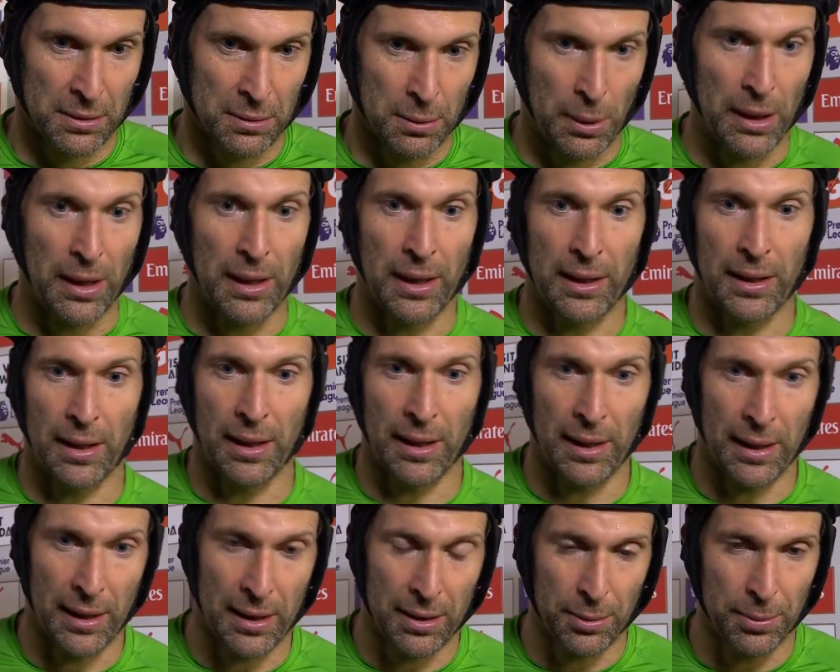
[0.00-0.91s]
Well, I
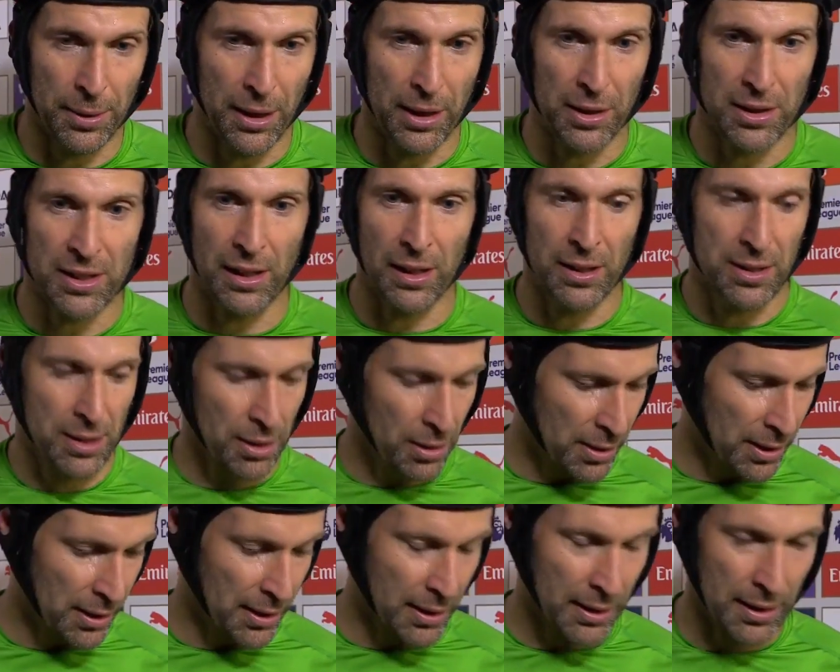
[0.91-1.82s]
had to, because I
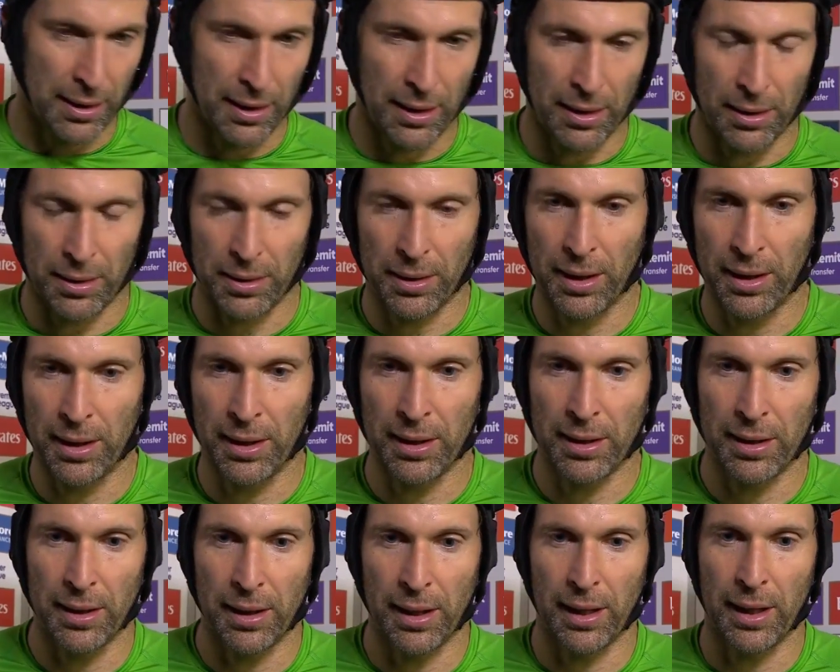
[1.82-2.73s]
saw they
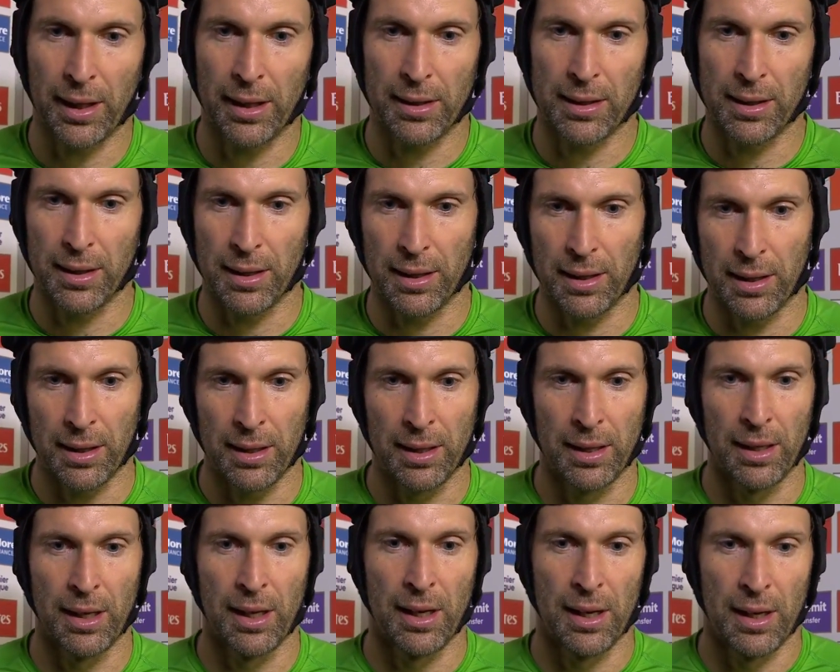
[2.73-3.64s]
hit the
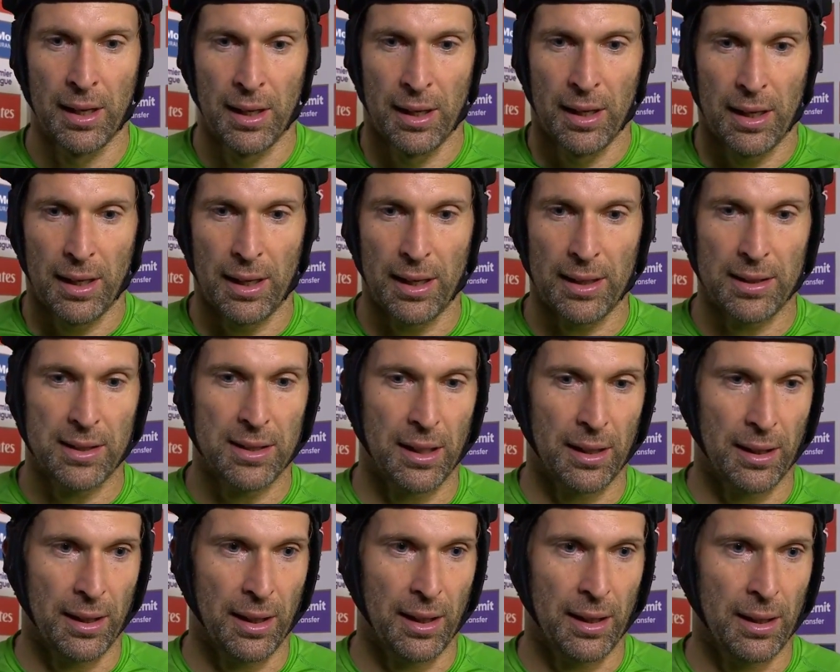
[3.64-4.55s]

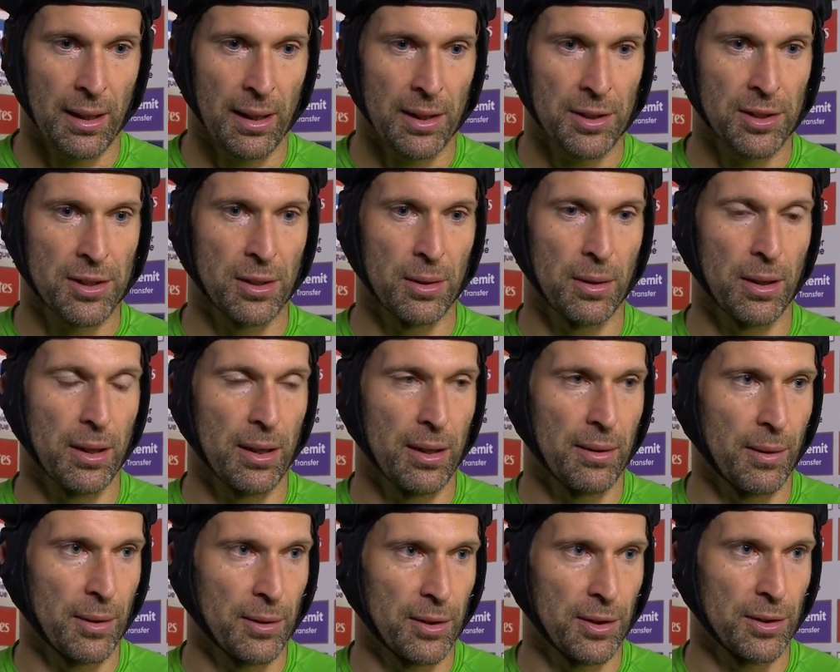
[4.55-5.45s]
heads and they clashed. So
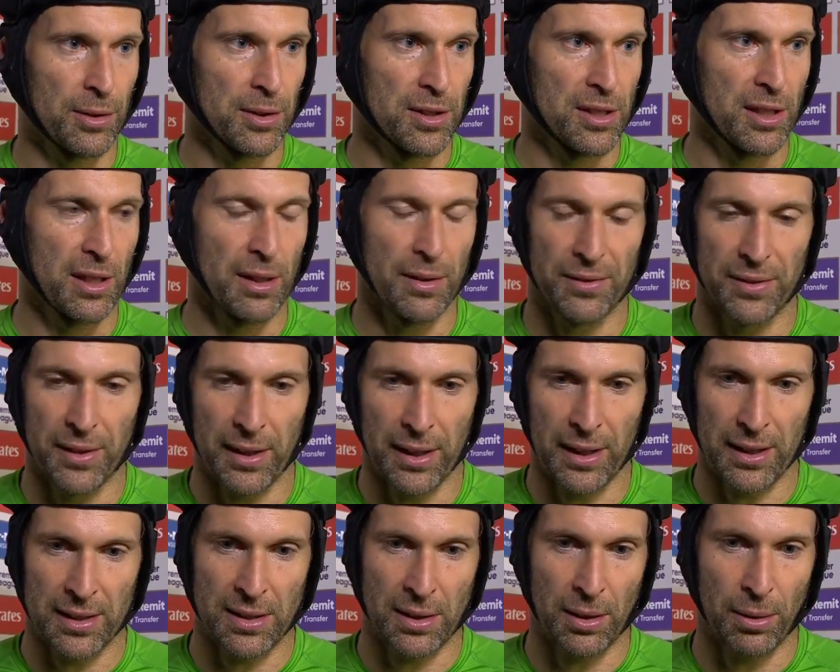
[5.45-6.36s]
I wanted to see if
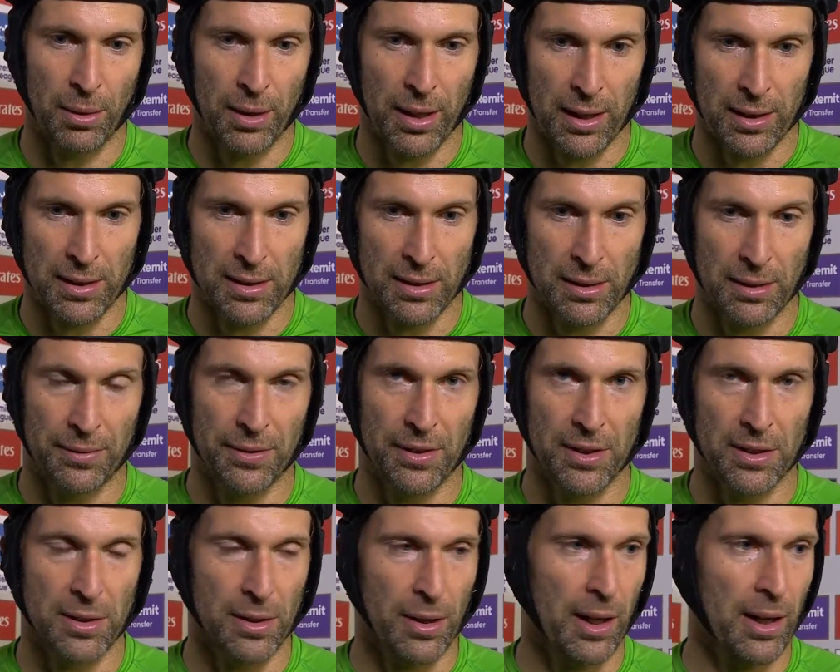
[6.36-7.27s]
he has no cuts, if
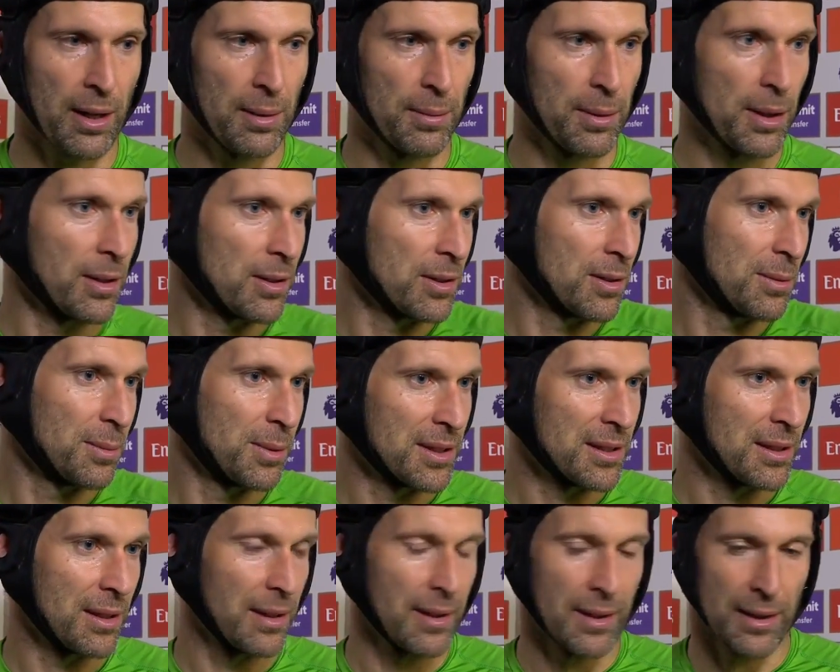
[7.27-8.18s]
he's okay. Because
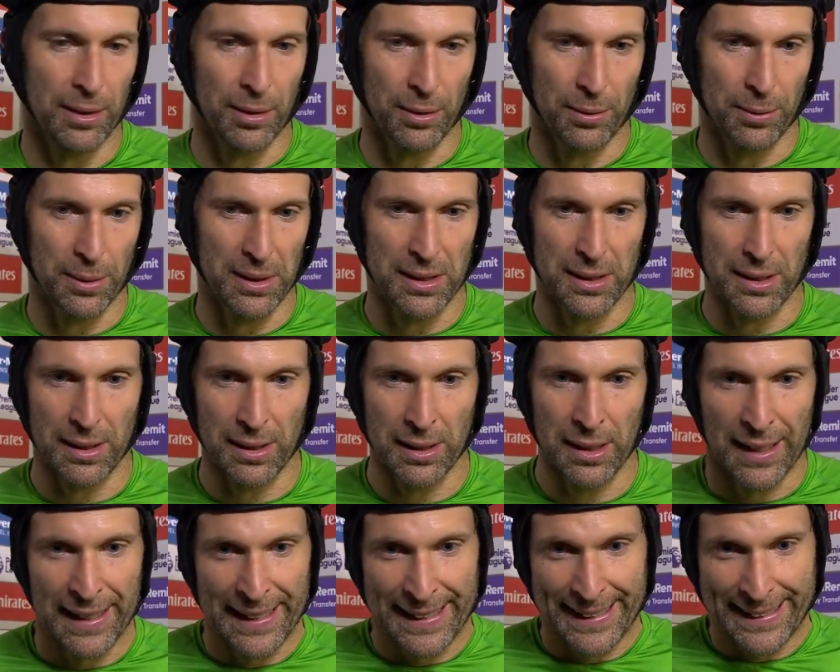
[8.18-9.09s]
obviously, with
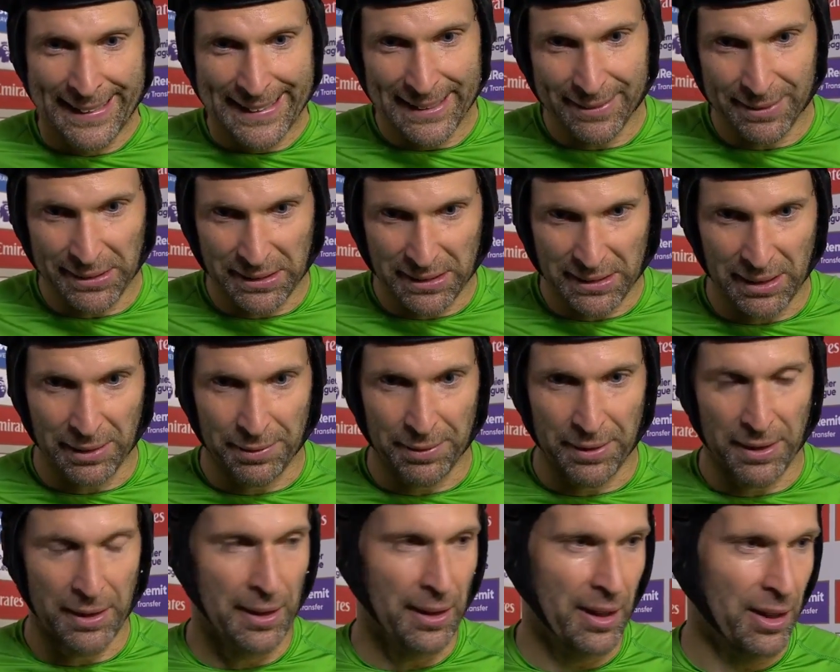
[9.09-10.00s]
having
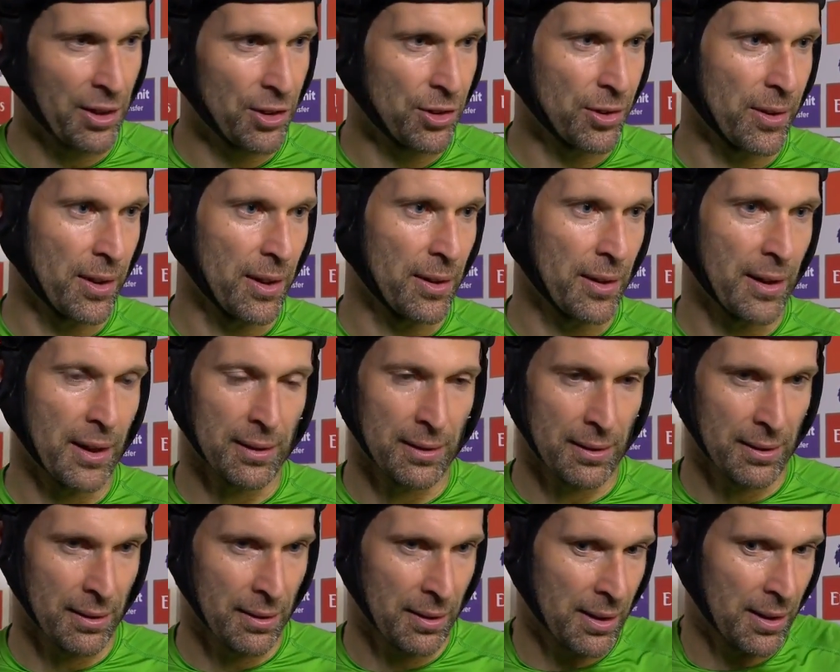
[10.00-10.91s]
suffered an injury, you
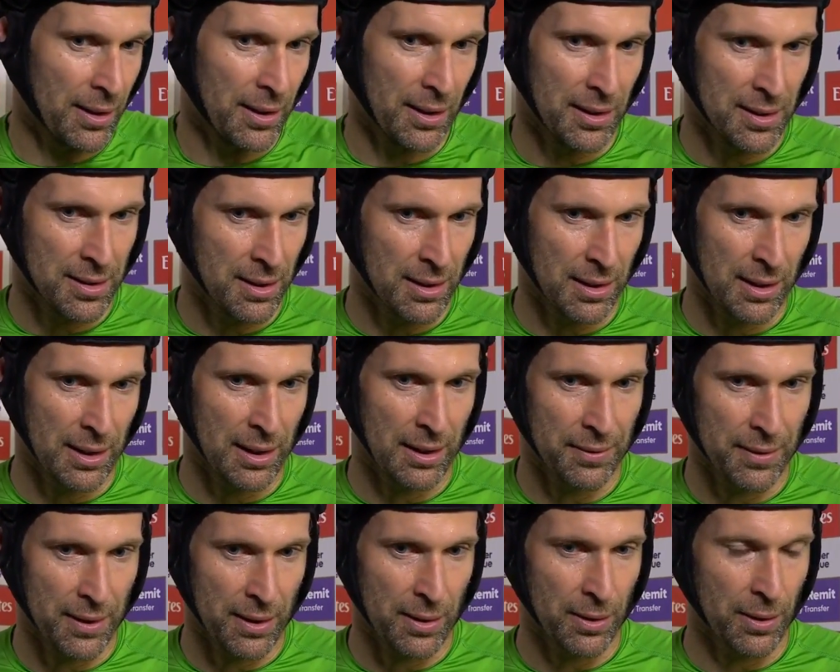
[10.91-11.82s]
can easily
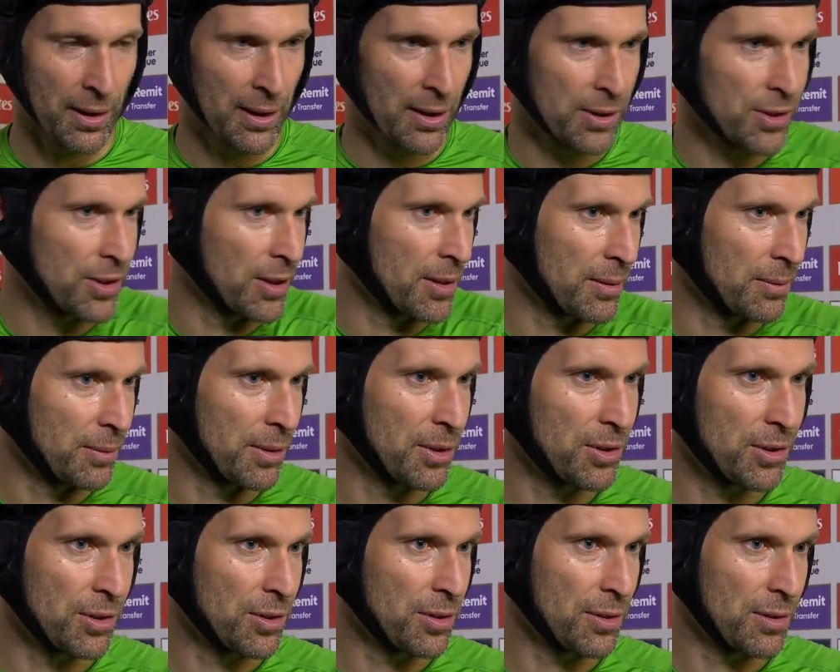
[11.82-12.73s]
have a concussion.
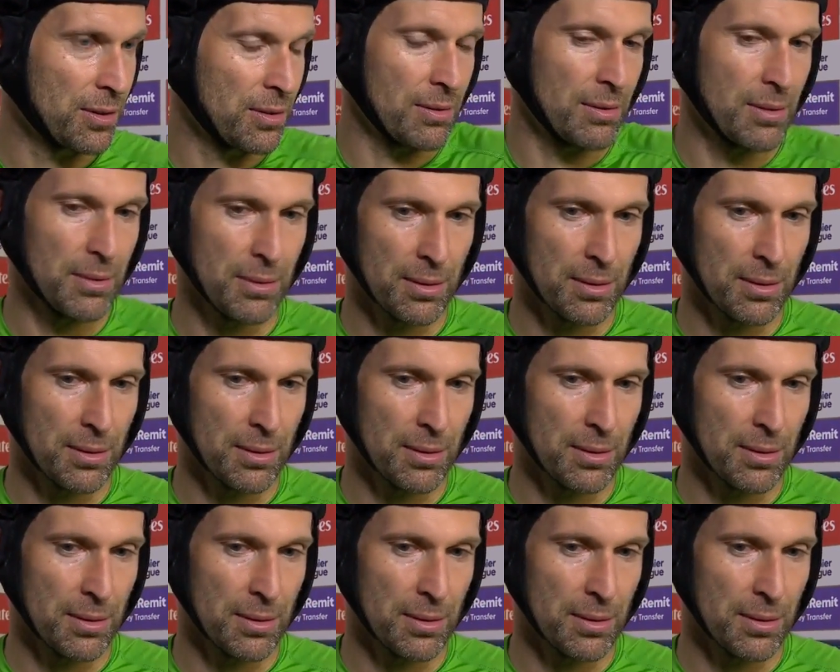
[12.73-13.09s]
Which,